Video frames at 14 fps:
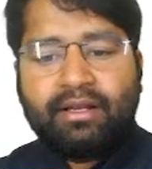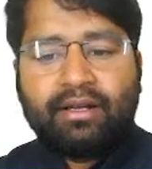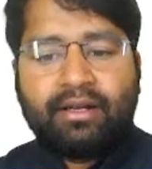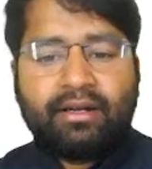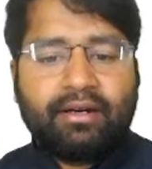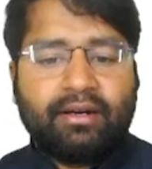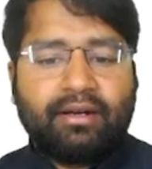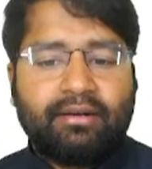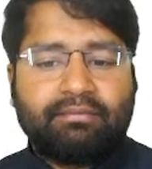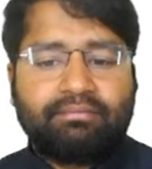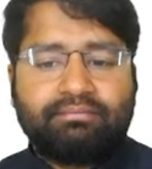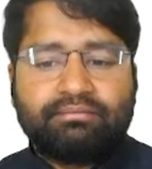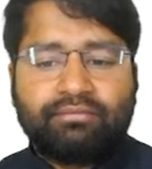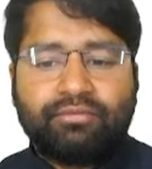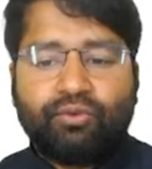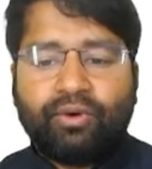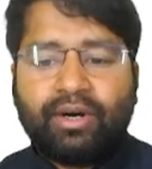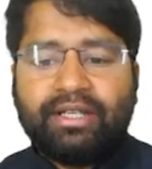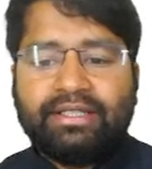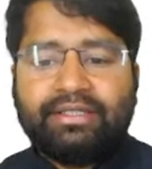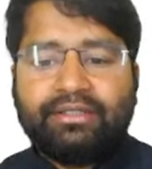
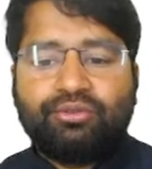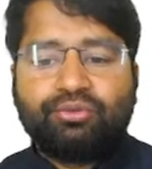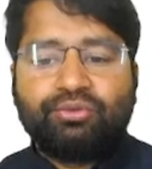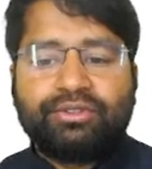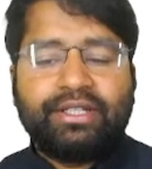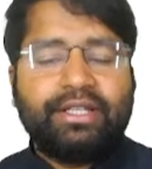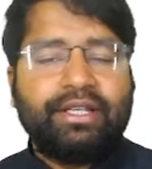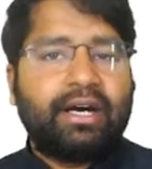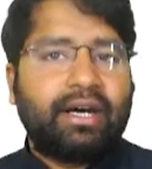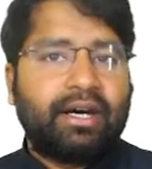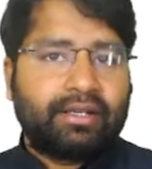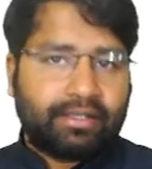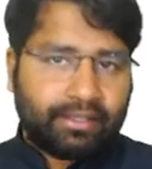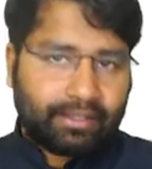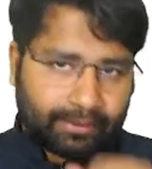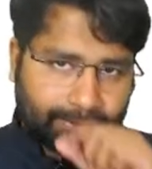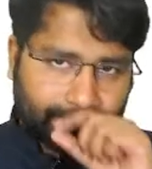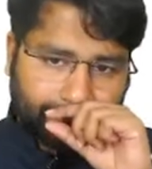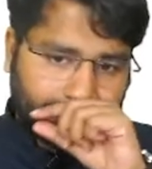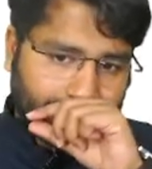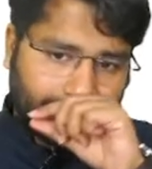1, 2, 3 are correct.
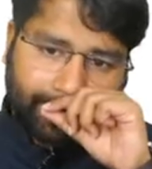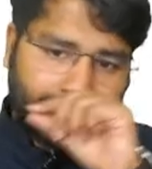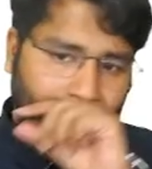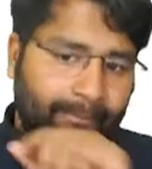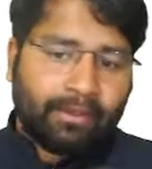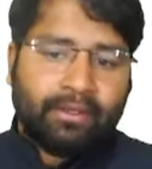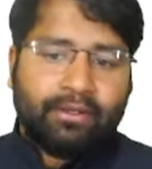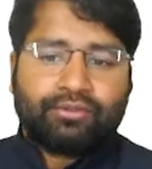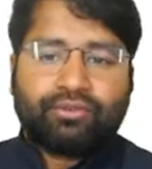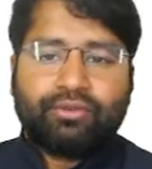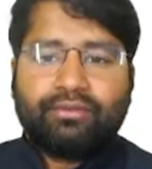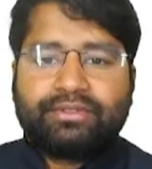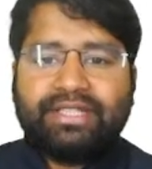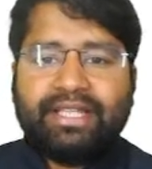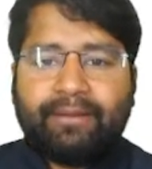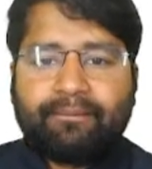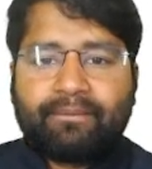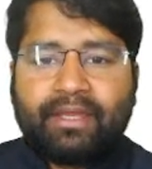Okay, so see,